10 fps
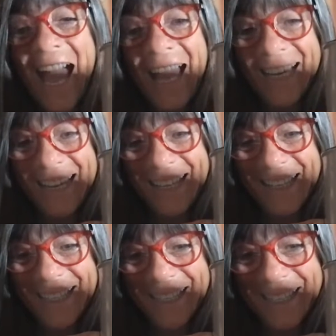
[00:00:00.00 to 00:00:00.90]
I
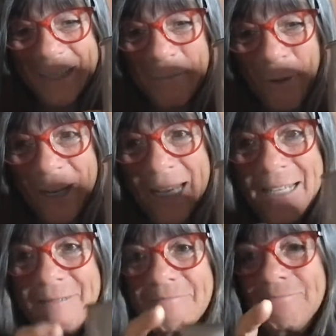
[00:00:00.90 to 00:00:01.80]
need this
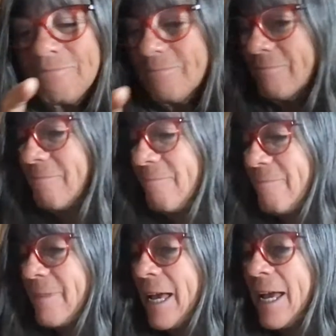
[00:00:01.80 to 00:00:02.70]
morning.
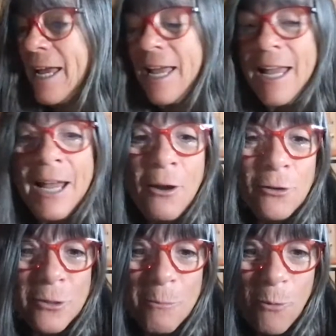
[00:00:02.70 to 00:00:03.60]
Here are
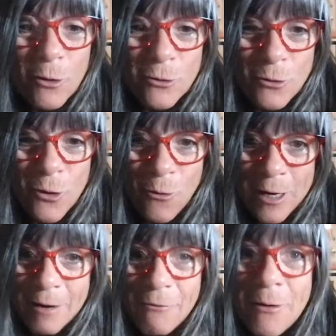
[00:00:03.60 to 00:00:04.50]
some words you don't
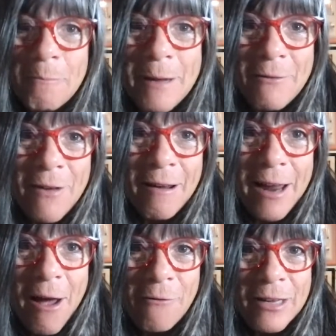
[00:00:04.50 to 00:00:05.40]
hear from me very
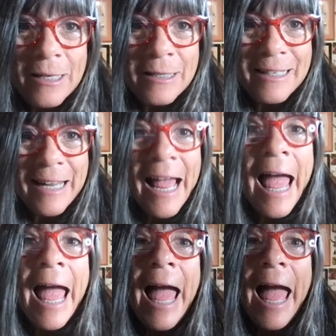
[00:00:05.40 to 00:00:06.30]
often.
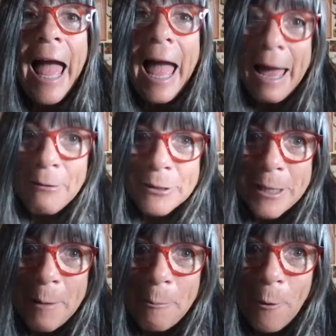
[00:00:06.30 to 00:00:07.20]
I was
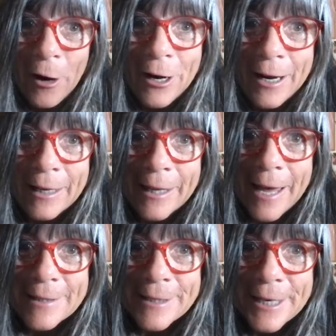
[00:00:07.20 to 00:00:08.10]
out partying
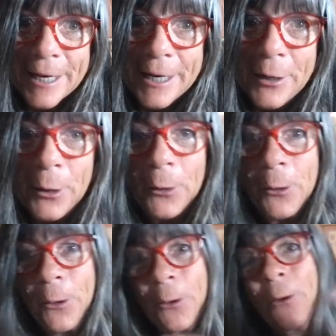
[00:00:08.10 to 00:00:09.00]
last night.
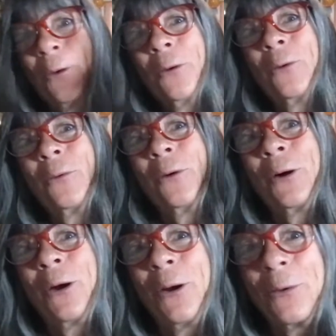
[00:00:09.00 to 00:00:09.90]

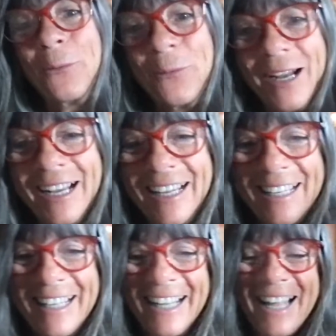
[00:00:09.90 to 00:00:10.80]
Woohoo!
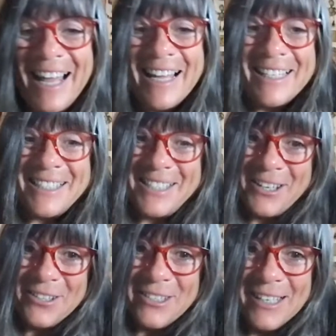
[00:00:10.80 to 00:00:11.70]

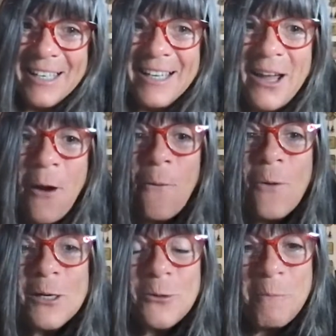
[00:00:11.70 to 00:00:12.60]
Seriously,
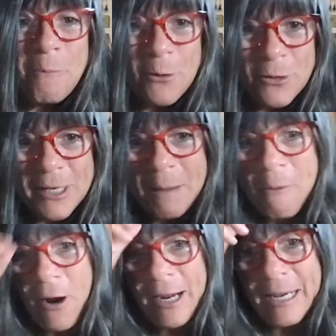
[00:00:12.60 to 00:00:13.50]
went to a birthday
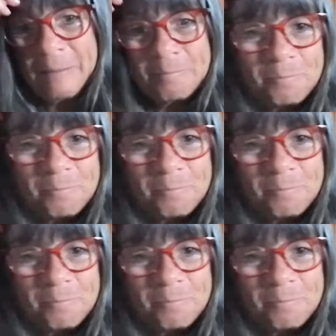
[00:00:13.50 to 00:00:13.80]
party.